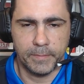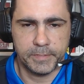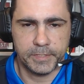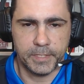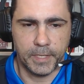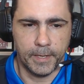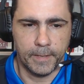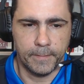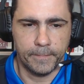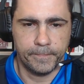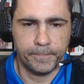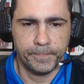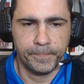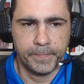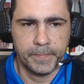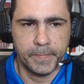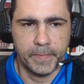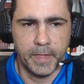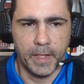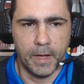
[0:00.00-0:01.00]
website.
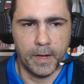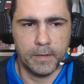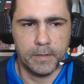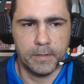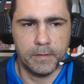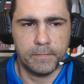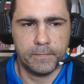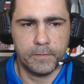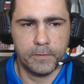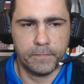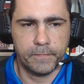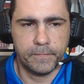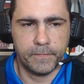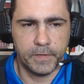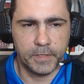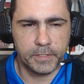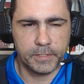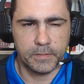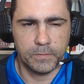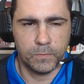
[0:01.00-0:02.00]
Now, if you
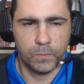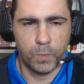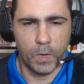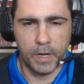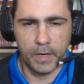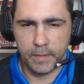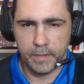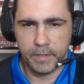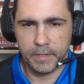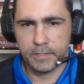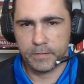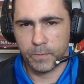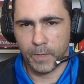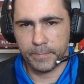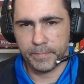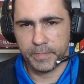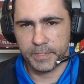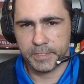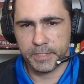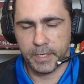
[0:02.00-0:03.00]
fixed one of these
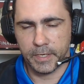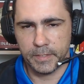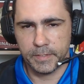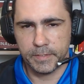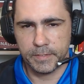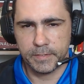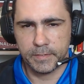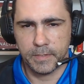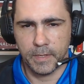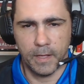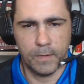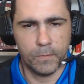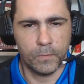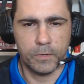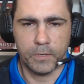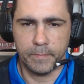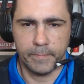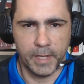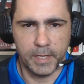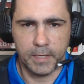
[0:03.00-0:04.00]
1%ers, it
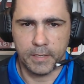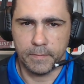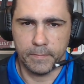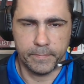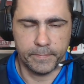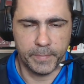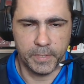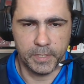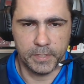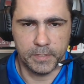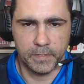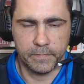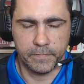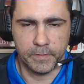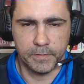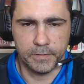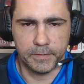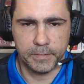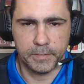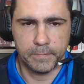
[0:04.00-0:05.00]
wouldn't make a big
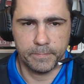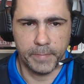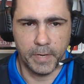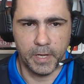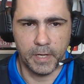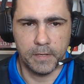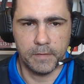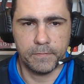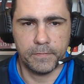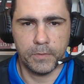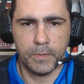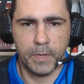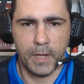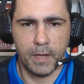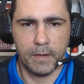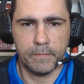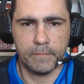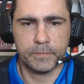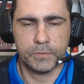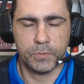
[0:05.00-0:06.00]
difference. But if you
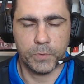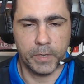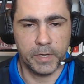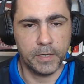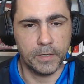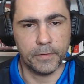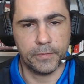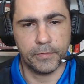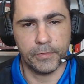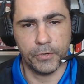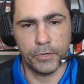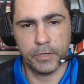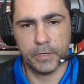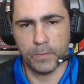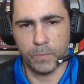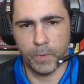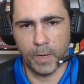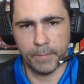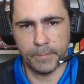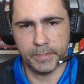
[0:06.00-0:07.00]
have 20 or
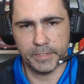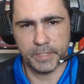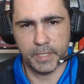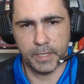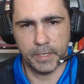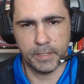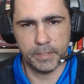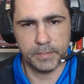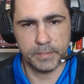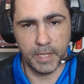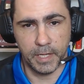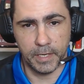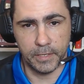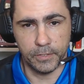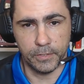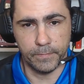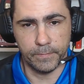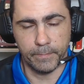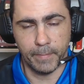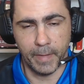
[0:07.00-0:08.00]
30 1%ers and
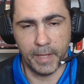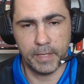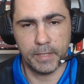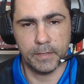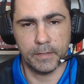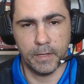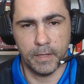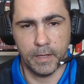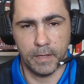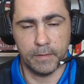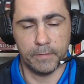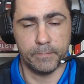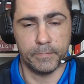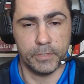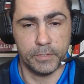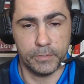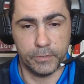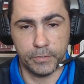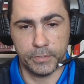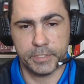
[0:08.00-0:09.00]
you make it,
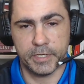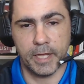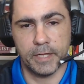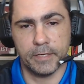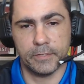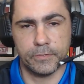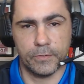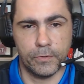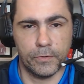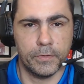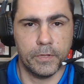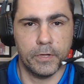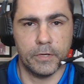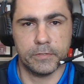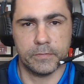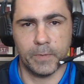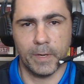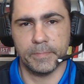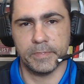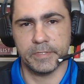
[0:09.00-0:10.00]
and you change all
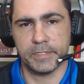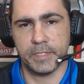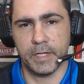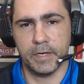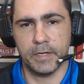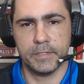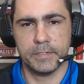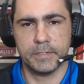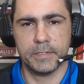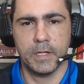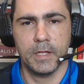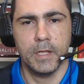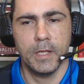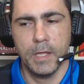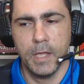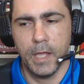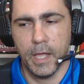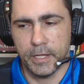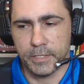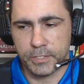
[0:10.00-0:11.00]
those 1%ers,
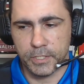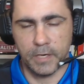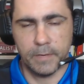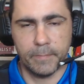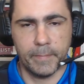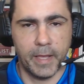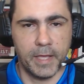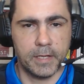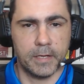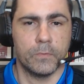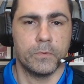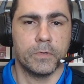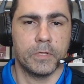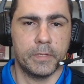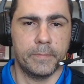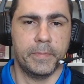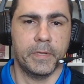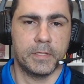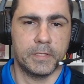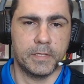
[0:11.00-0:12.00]
it's going to make a
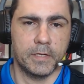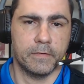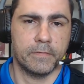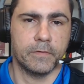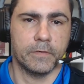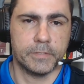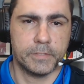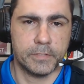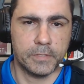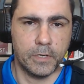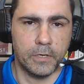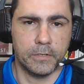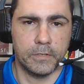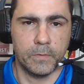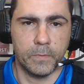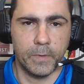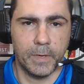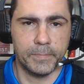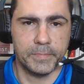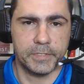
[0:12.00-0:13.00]
really big difference on
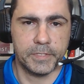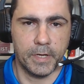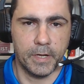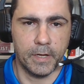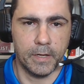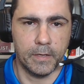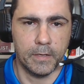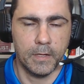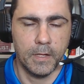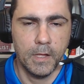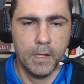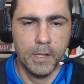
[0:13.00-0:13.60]
your website.